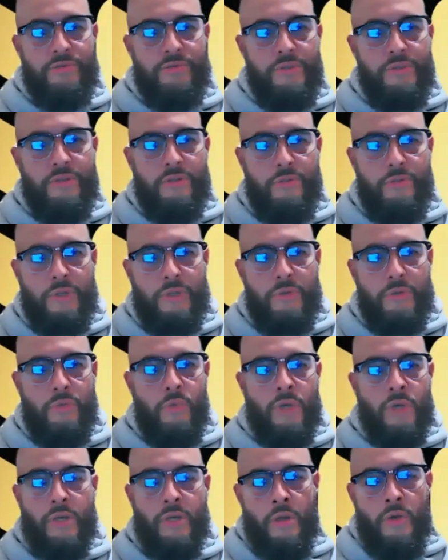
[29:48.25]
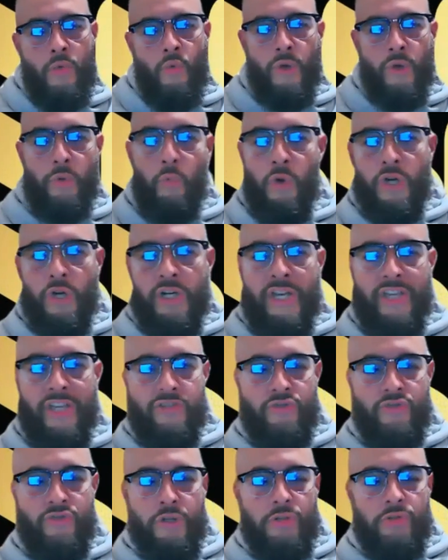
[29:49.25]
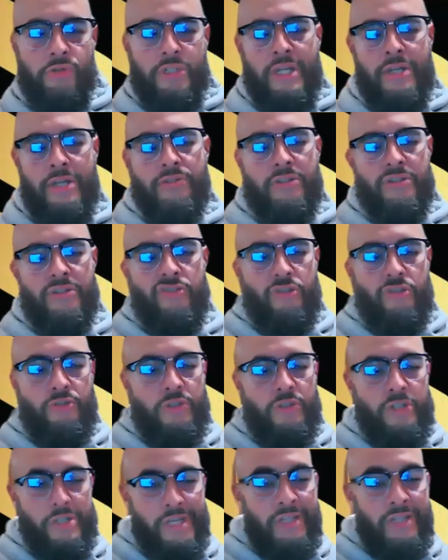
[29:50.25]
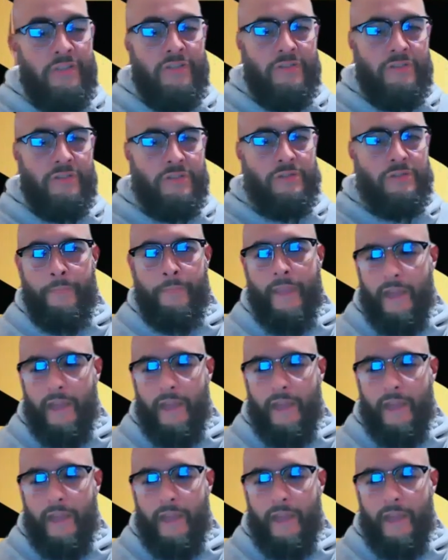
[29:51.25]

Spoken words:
What work has trickled down to student desks